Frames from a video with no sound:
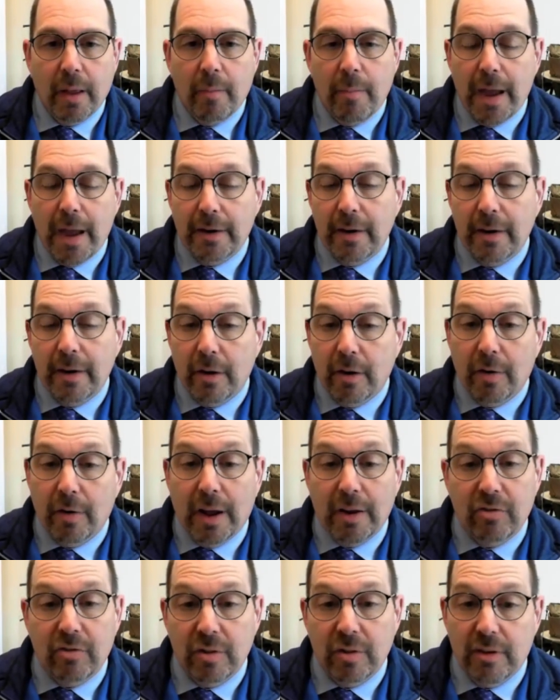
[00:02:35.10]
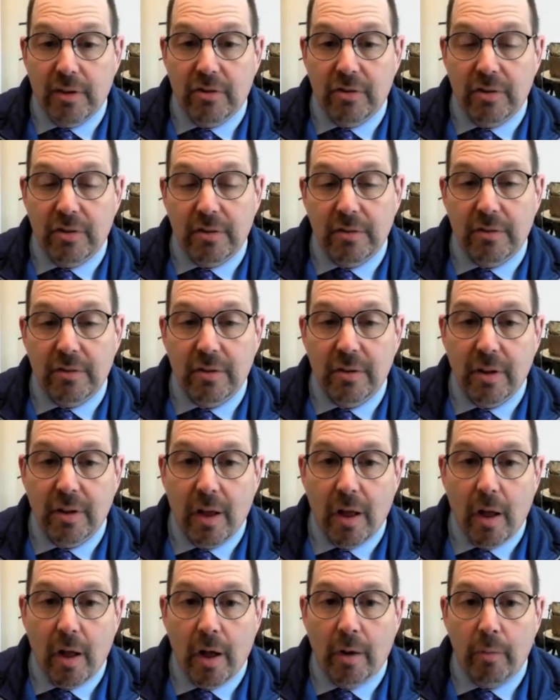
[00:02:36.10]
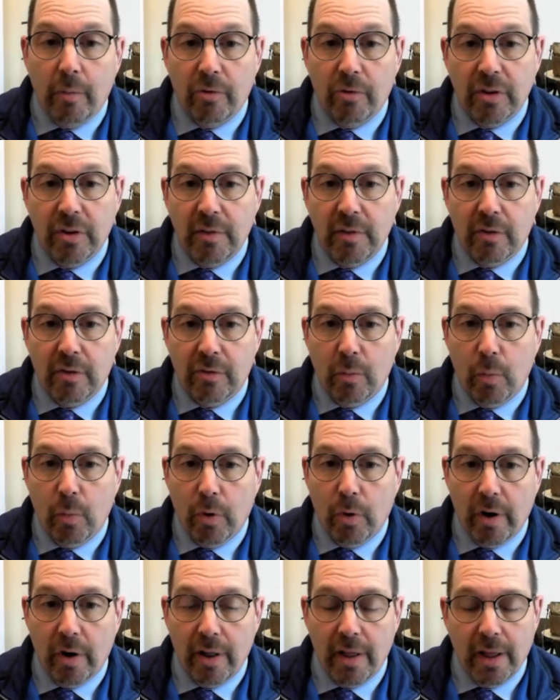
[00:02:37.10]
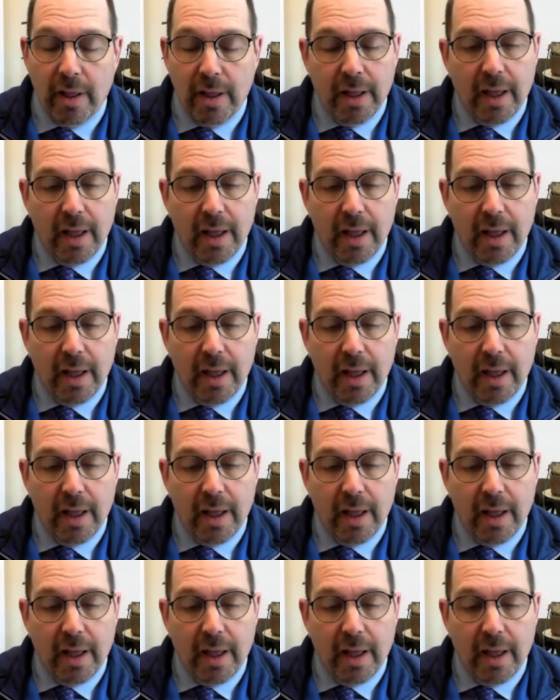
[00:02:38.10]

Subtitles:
Magdi, congratulations on receiving this award.